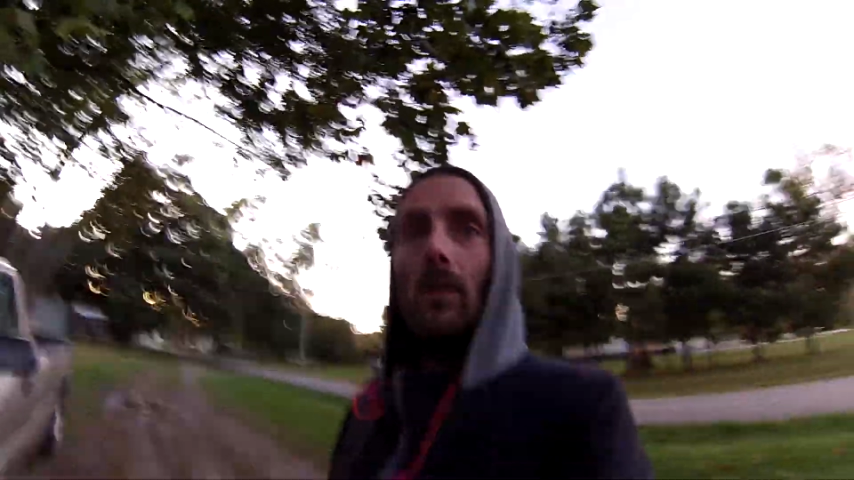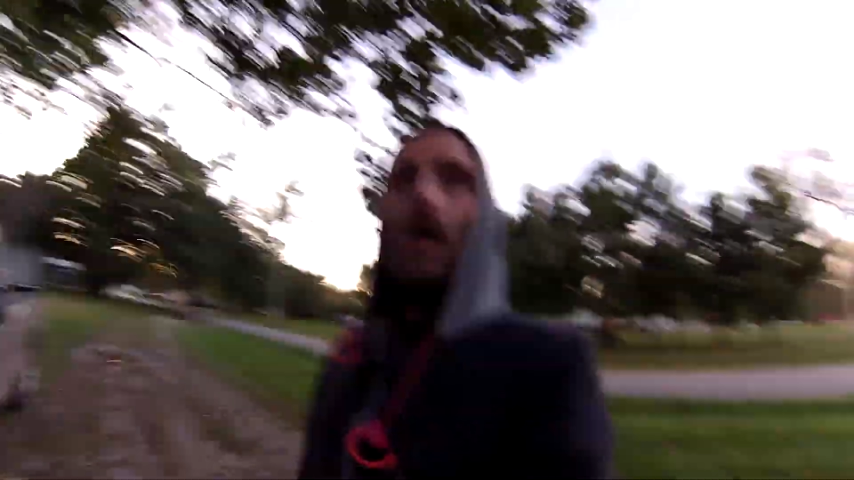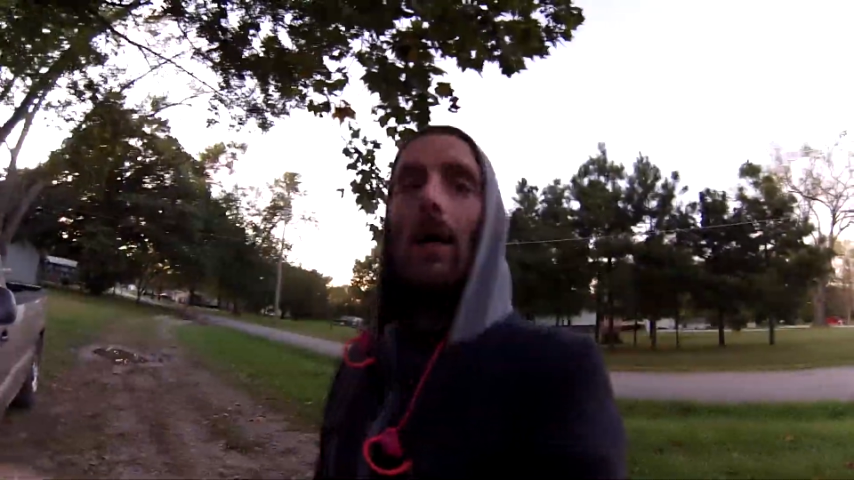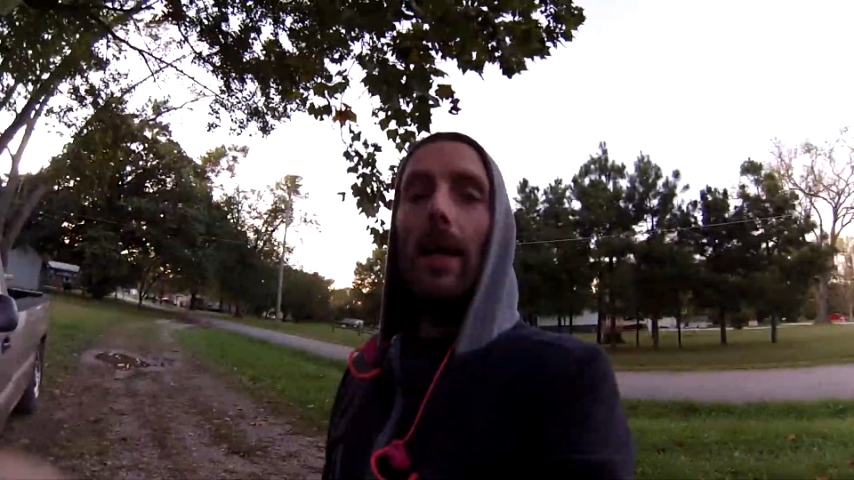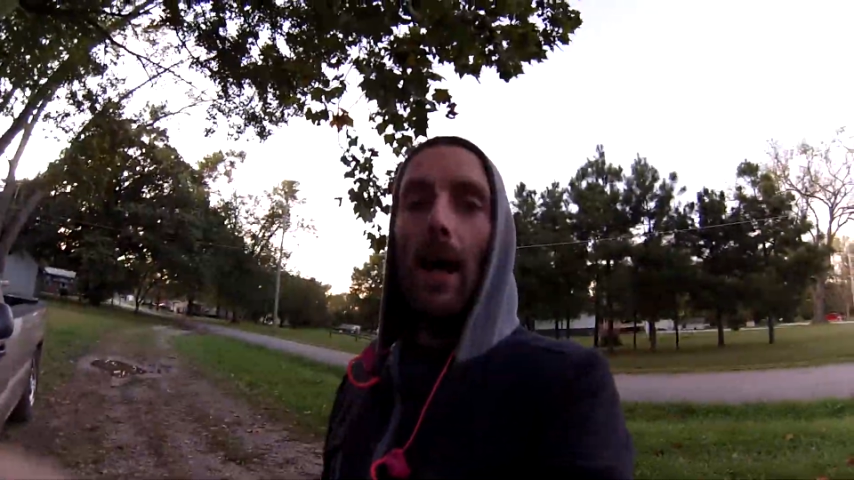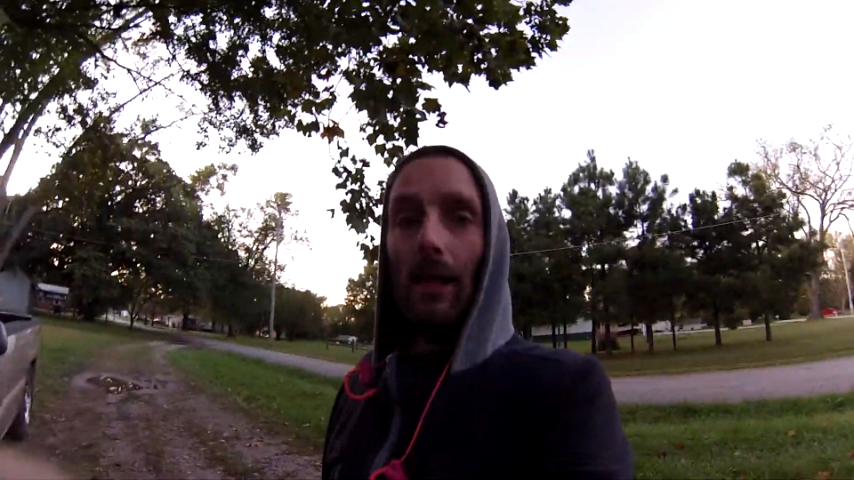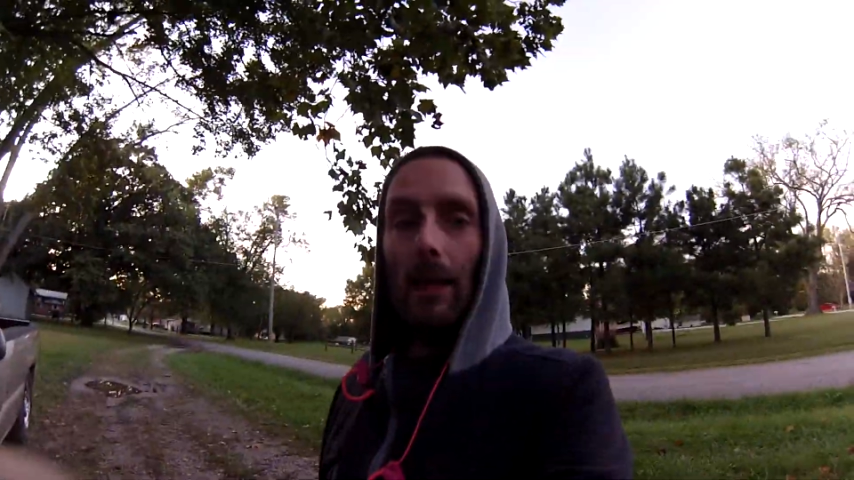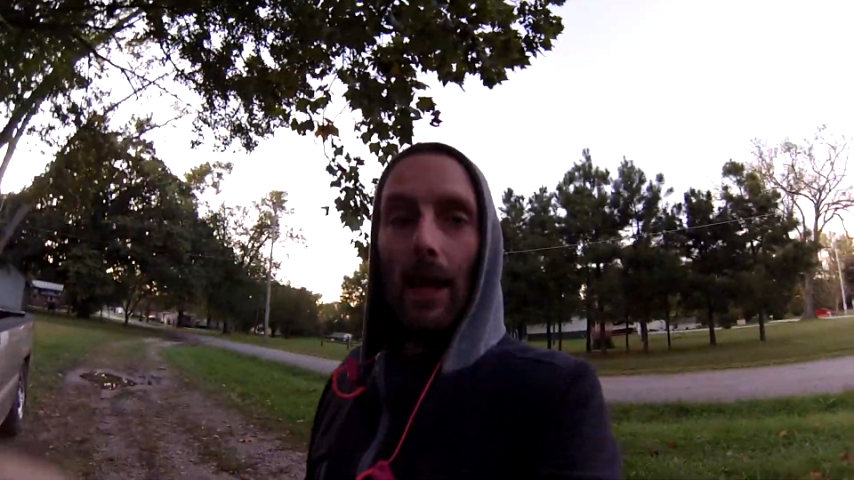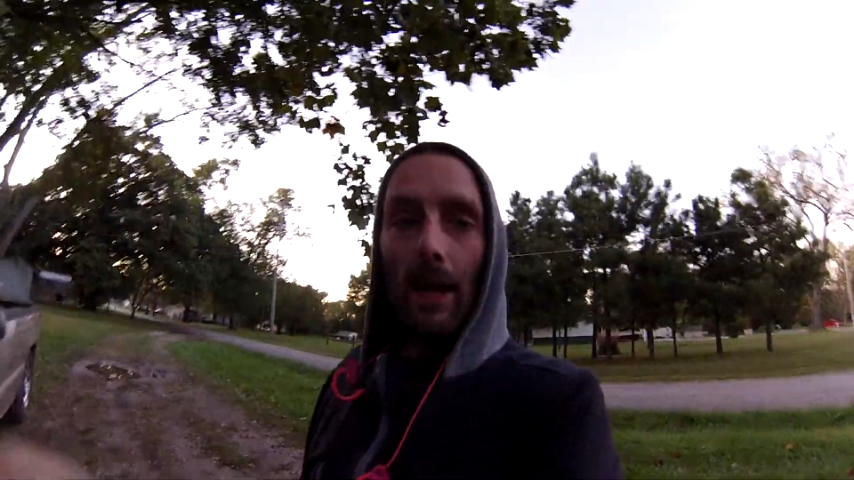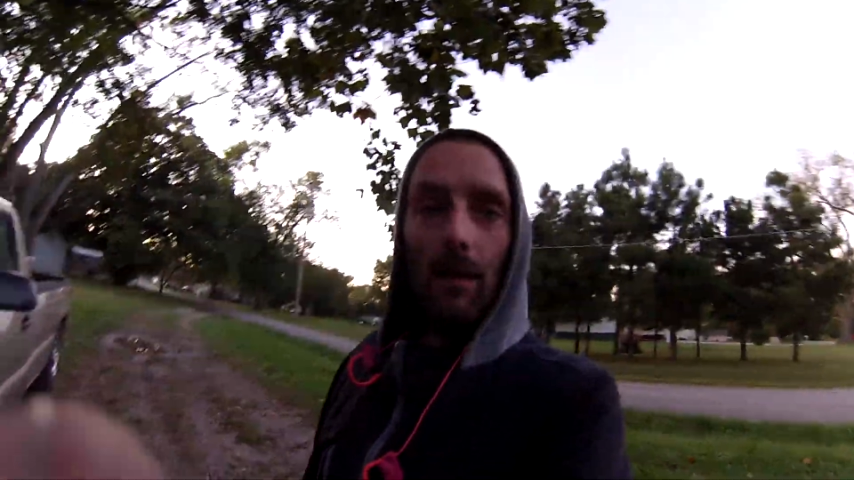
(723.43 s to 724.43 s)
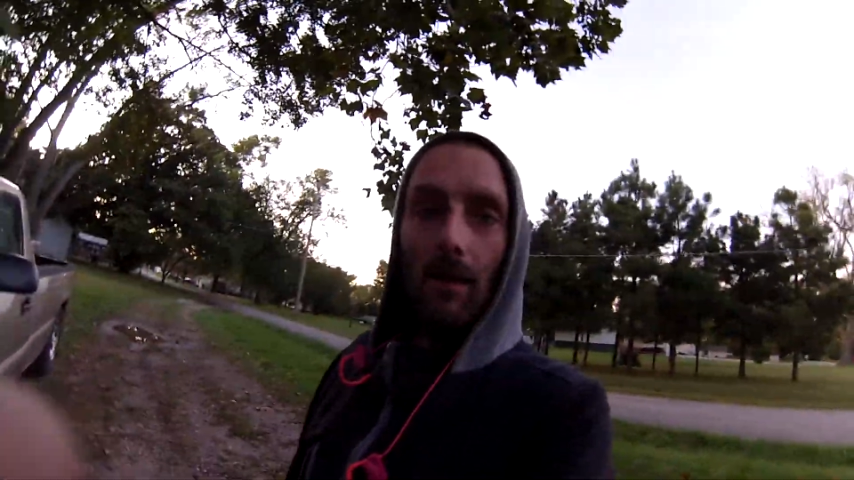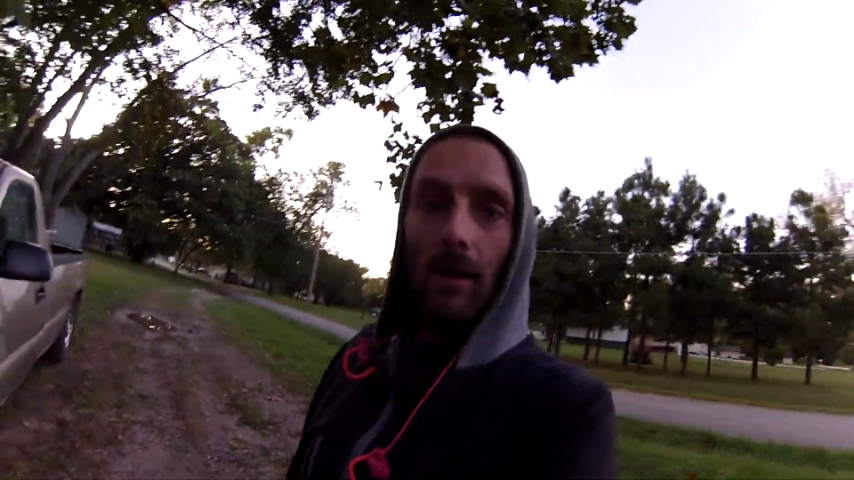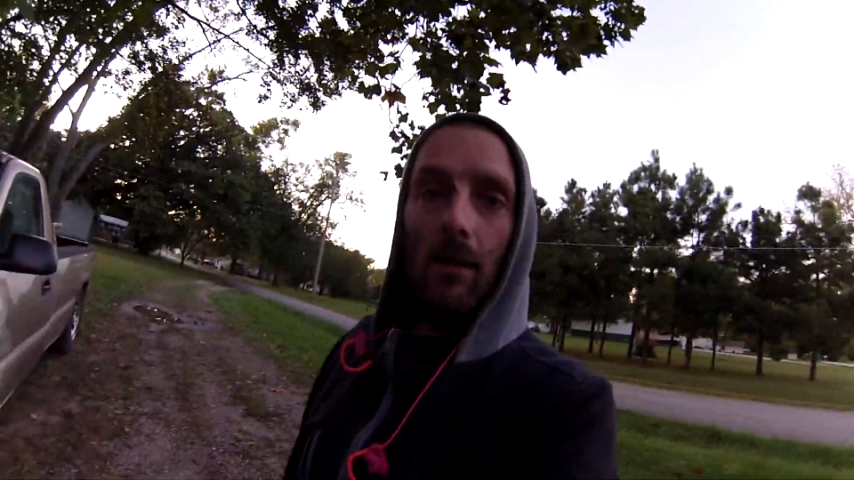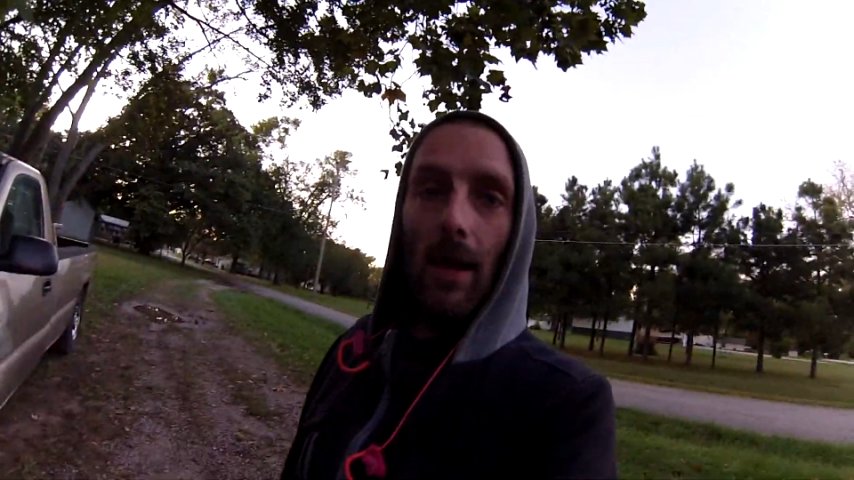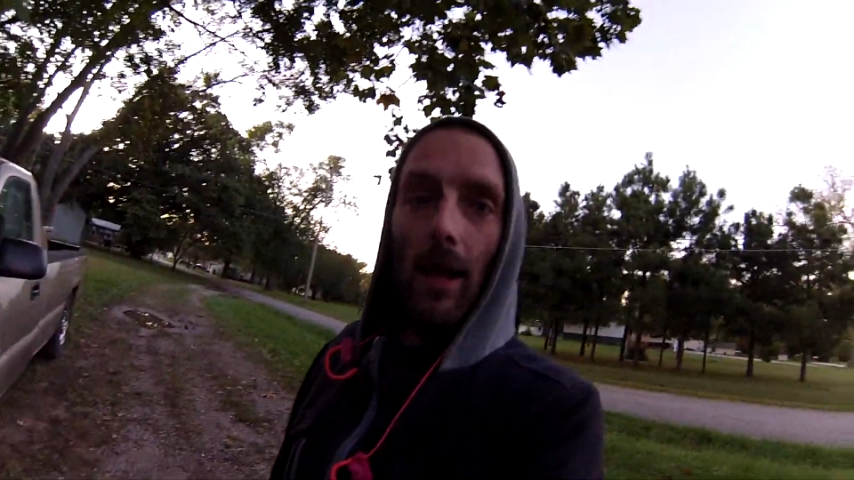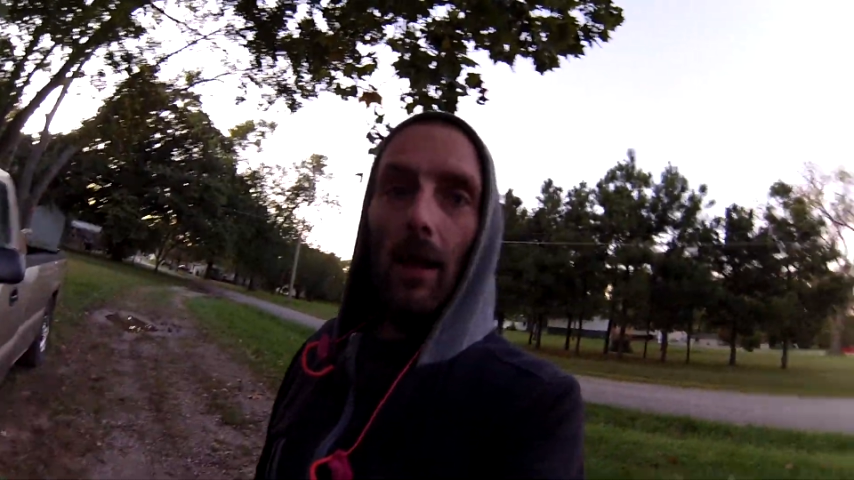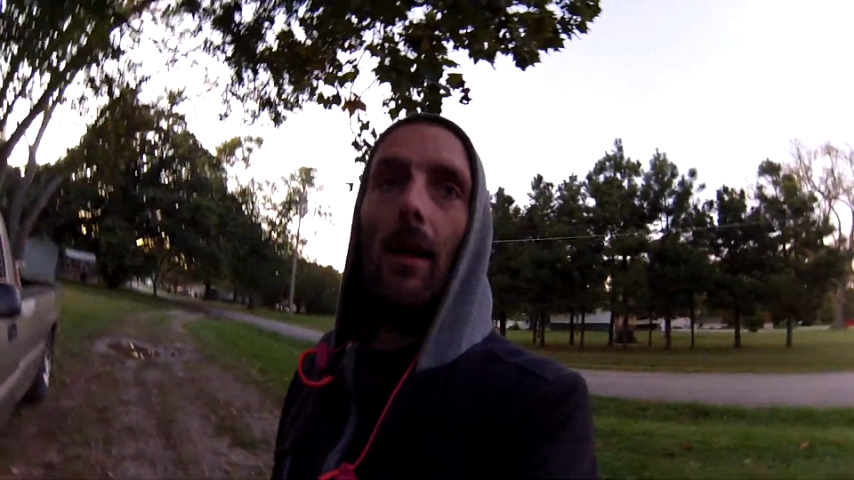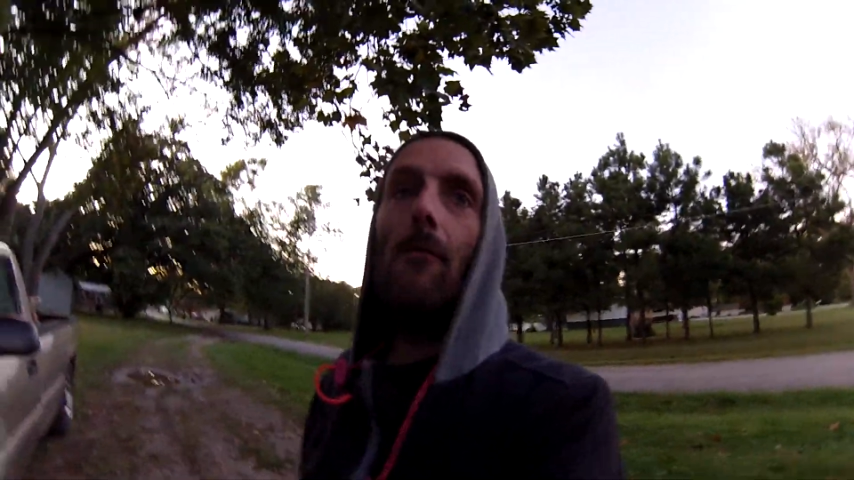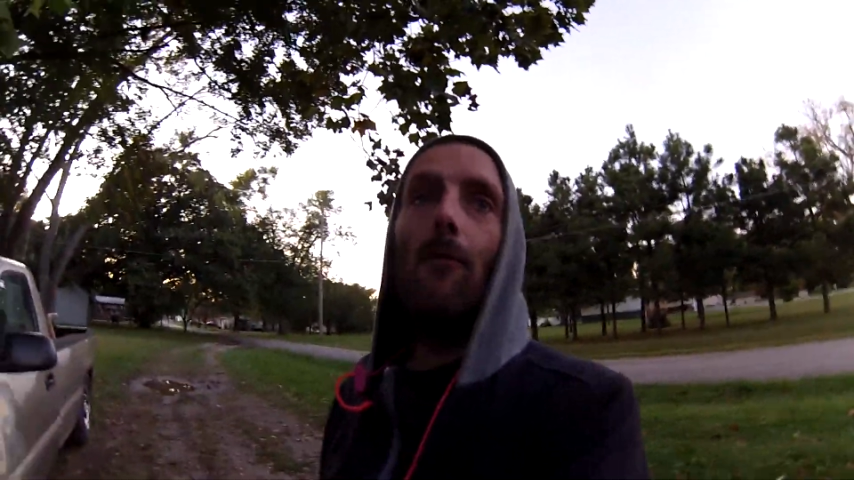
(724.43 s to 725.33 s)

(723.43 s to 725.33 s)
a gallon can of slick sand